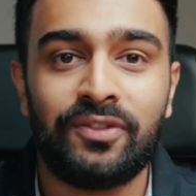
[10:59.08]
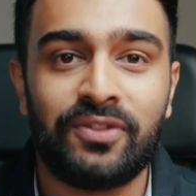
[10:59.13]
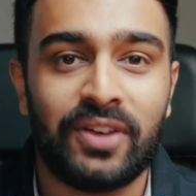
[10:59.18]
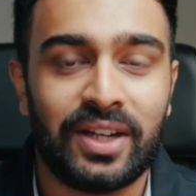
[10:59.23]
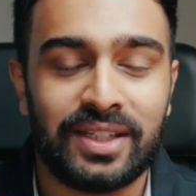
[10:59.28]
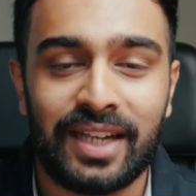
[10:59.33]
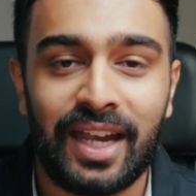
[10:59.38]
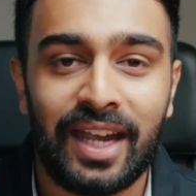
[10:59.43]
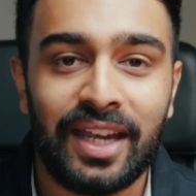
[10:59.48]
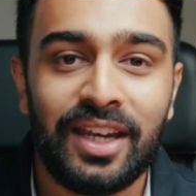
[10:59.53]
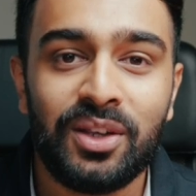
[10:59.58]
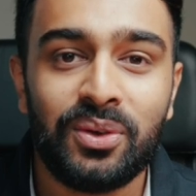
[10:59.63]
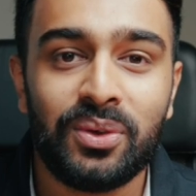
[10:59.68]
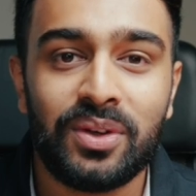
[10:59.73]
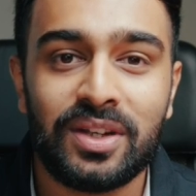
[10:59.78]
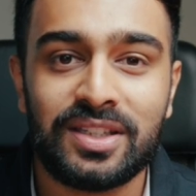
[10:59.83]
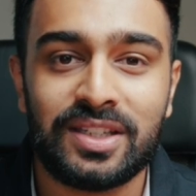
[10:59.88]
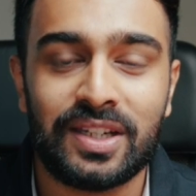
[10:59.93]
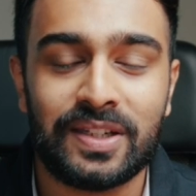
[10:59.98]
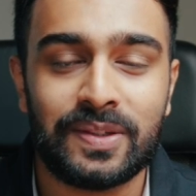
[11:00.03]
fact, any good
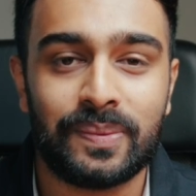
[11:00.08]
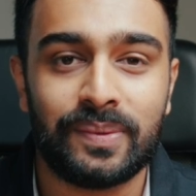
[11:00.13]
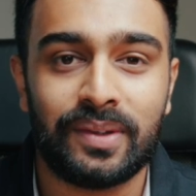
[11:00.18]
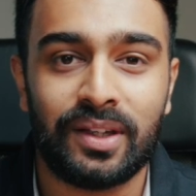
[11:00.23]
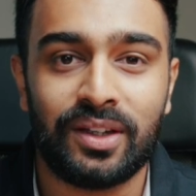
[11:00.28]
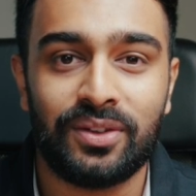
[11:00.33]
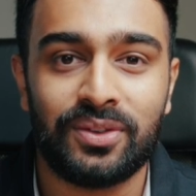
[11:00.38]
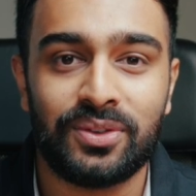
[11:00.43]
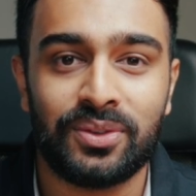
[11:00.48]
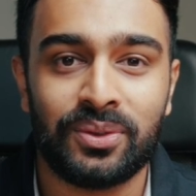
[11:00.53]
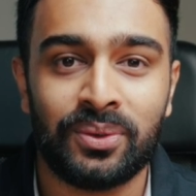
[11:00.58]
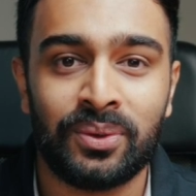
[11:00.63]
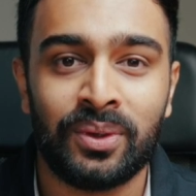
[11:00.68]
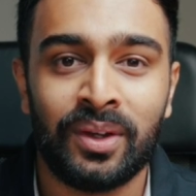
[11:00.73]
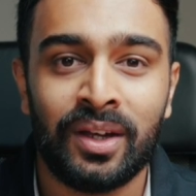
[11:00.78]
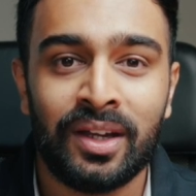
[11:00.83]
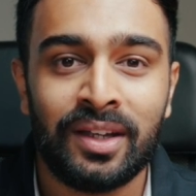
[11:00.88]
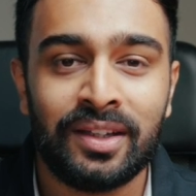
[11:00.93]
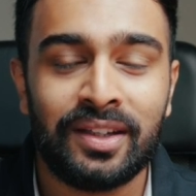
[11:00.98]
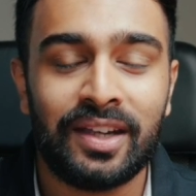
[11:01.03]
assessment that you do
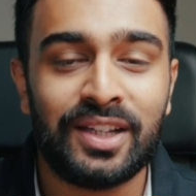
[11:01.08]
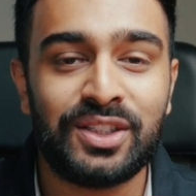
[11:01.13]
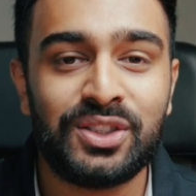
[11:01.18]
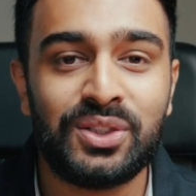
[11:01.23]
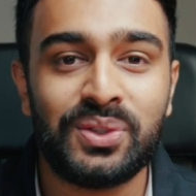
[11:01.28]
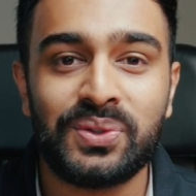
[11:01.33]
gets